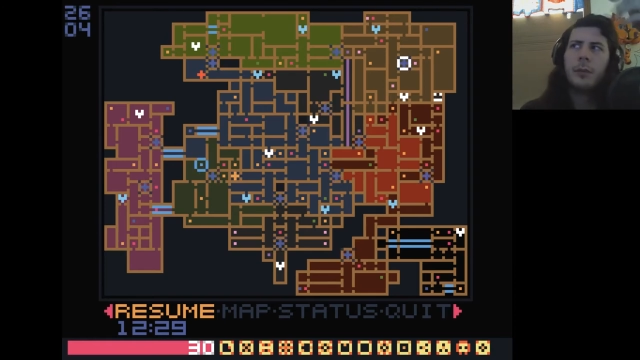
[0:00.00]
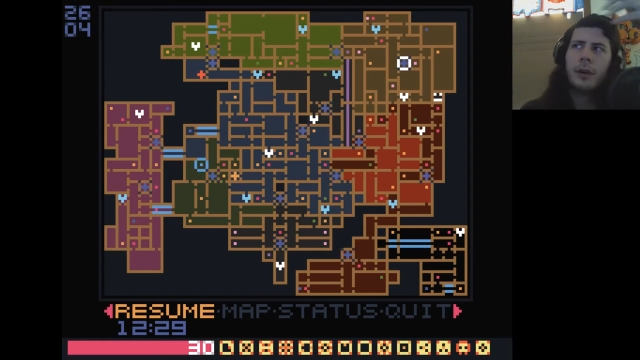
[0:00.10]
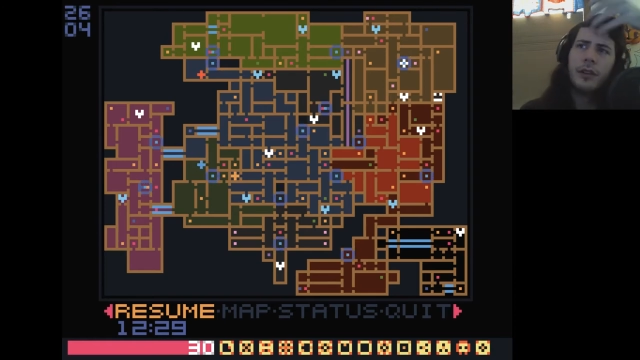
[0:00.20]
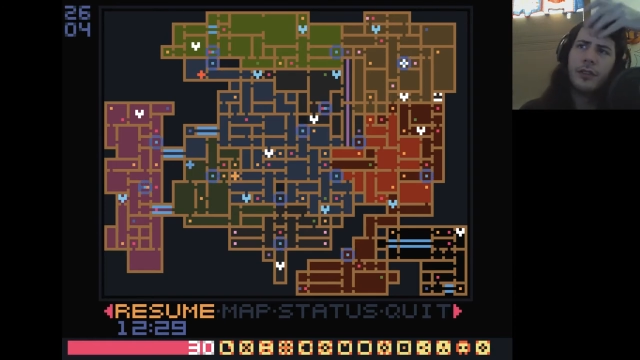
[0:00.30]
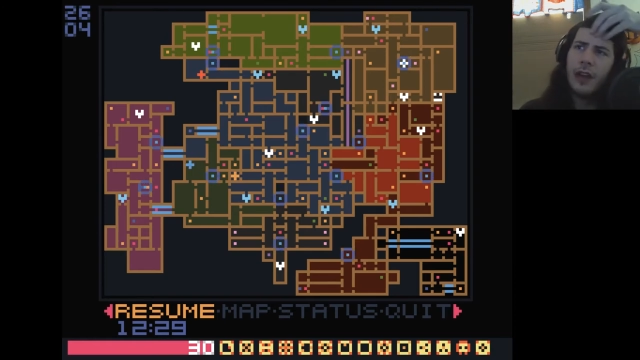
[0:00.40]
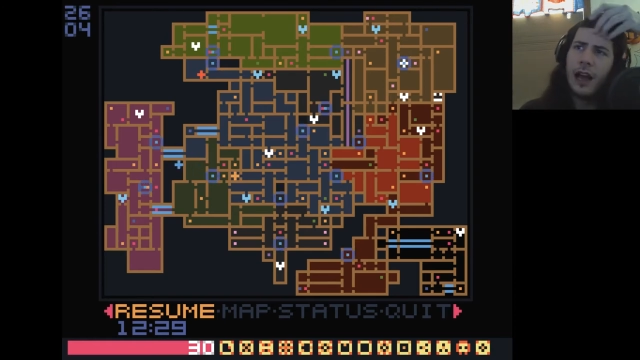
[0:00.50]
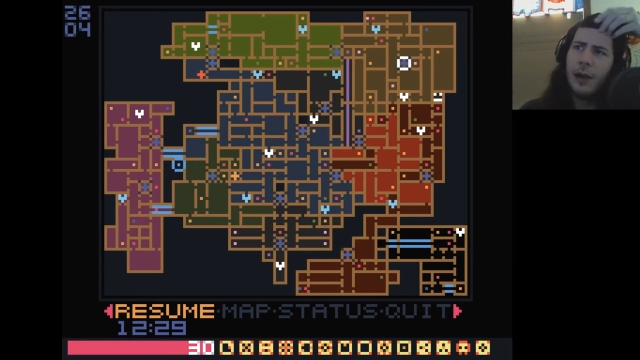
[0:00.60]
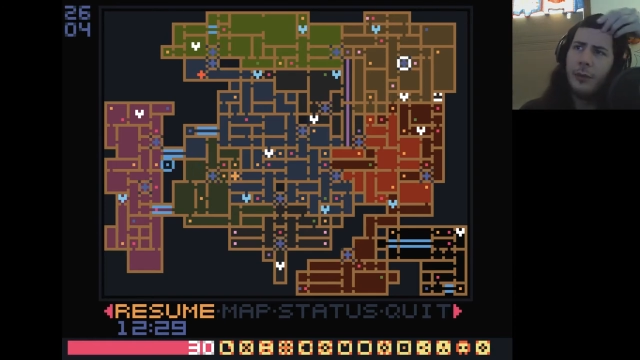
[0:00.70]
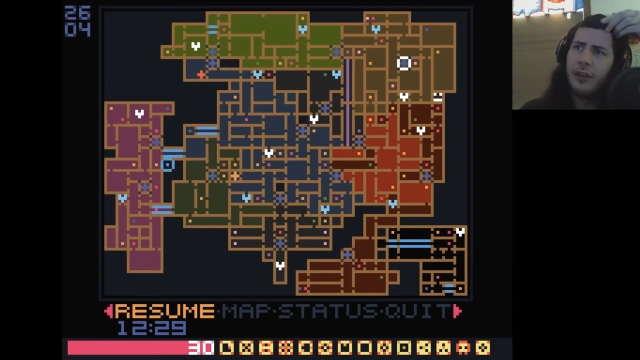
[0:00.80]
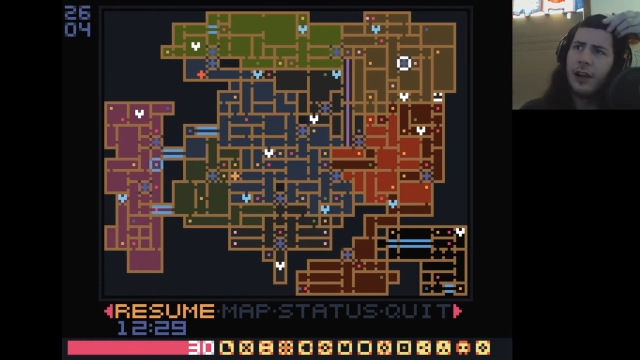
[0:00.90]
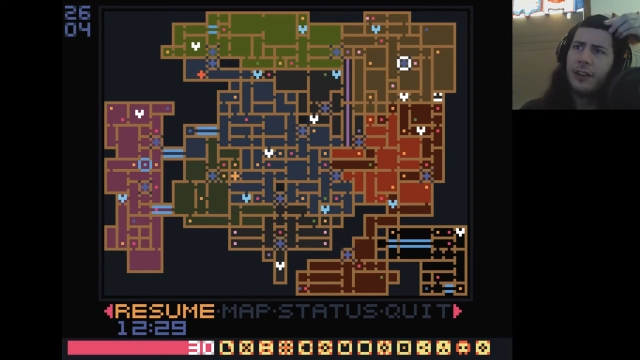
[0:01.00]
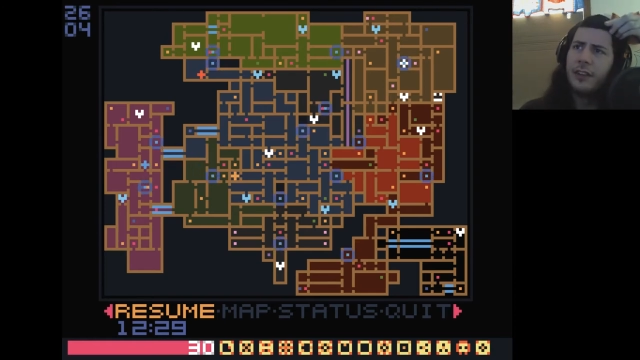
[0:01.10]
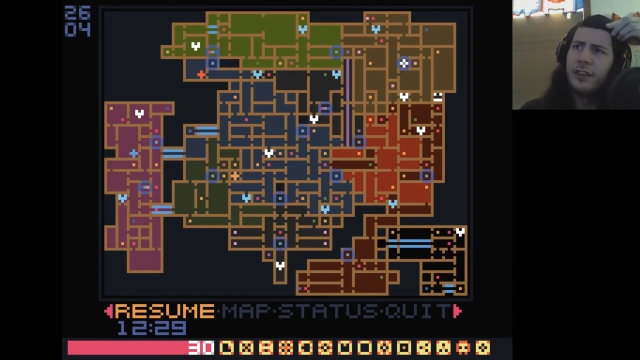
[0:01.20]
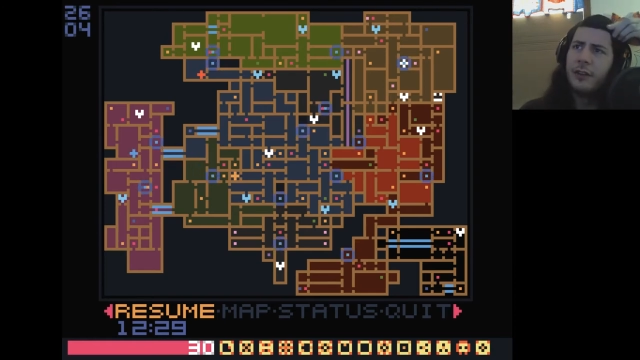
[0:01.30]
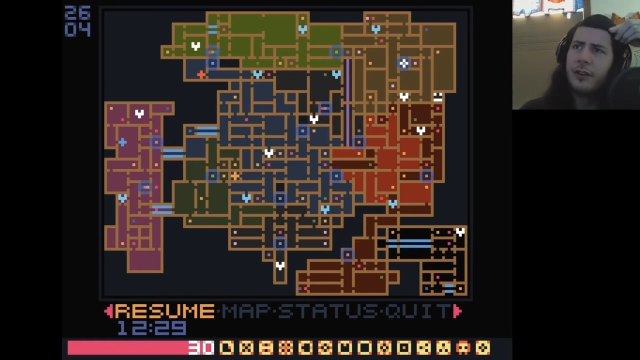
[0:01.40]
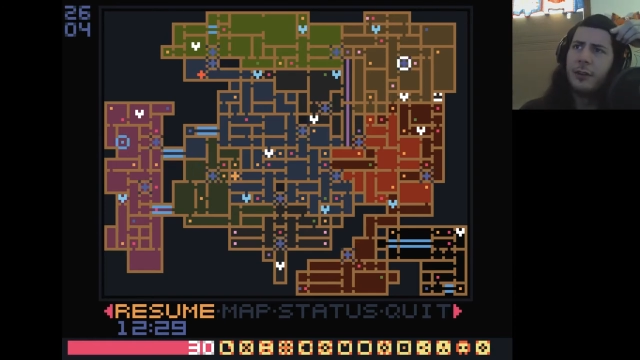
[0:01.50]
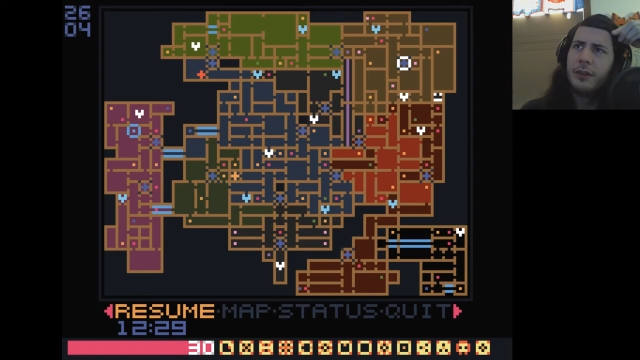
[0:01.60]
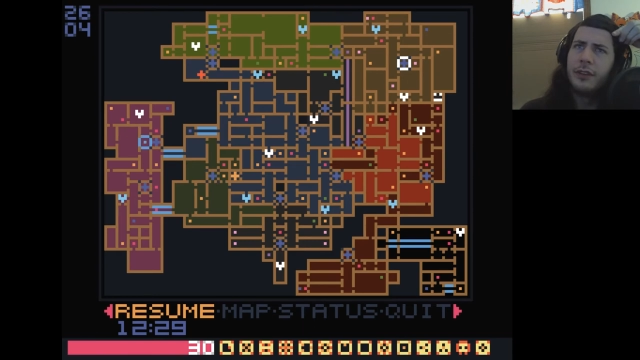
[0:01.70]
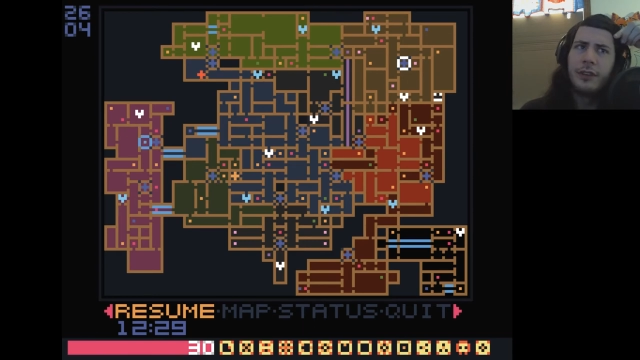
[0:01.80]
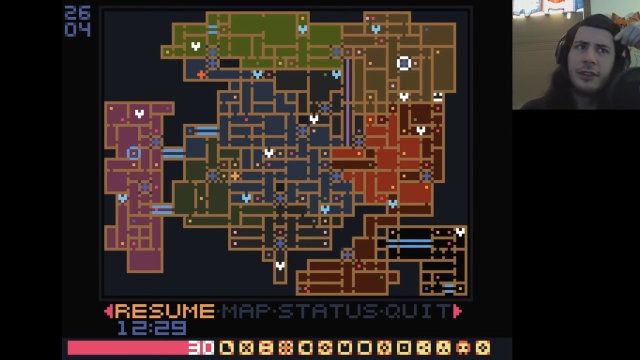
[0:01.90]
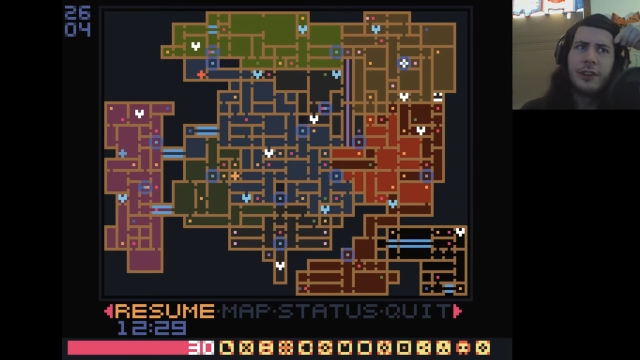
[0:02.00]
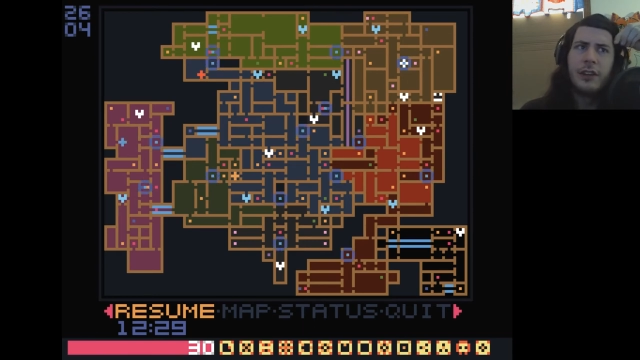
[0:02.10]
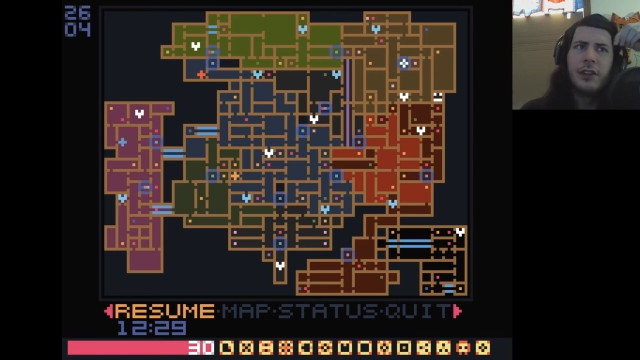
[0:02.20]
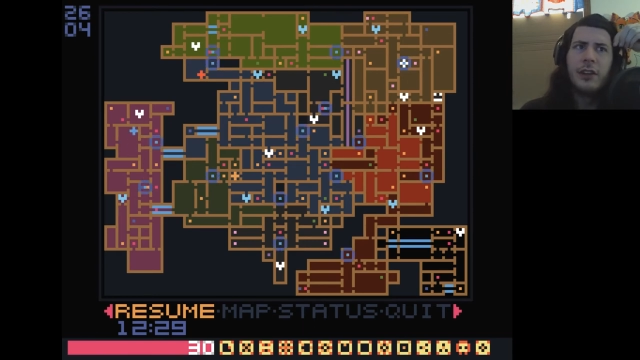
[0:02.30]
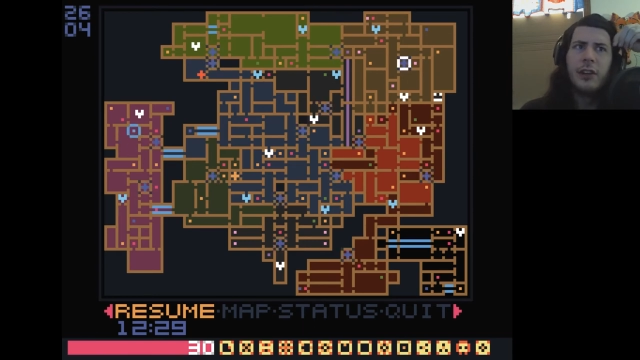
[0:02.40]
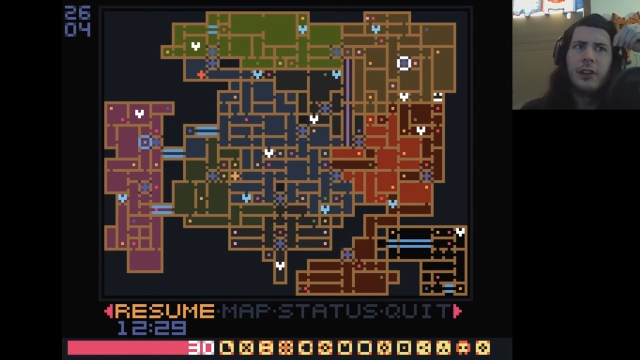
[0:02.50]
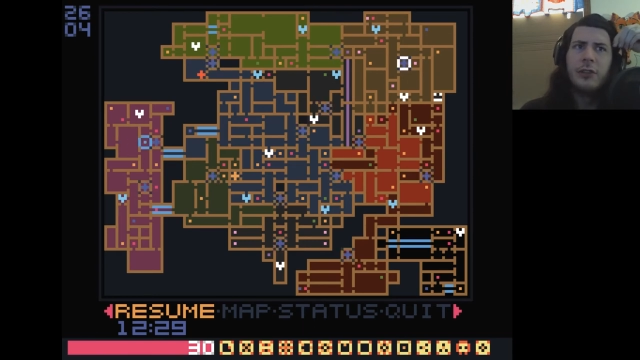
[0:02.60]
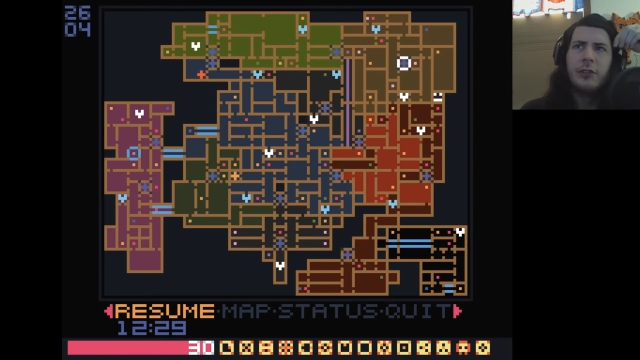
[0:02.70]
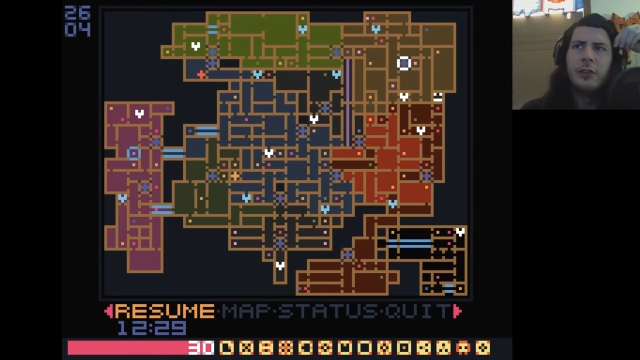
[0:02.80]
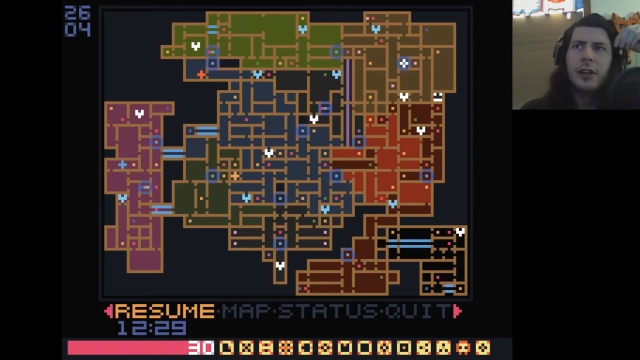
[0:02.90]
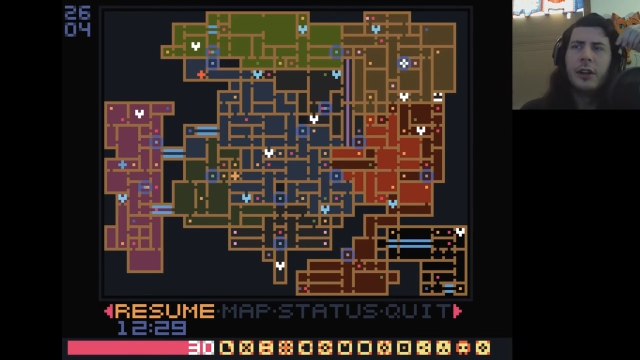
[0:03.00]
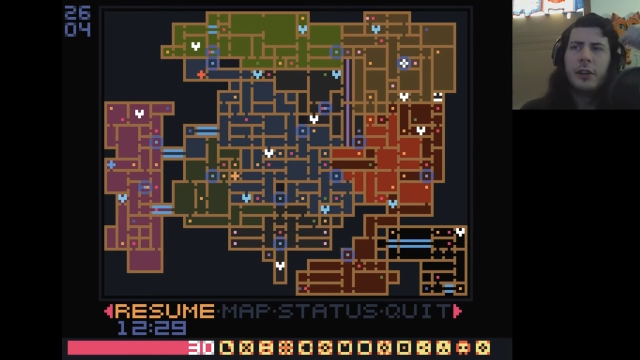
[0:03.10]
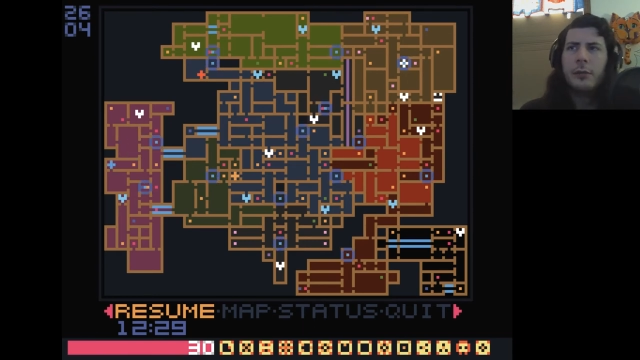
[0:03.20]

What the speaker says: because I was honestly going to be searching all through here,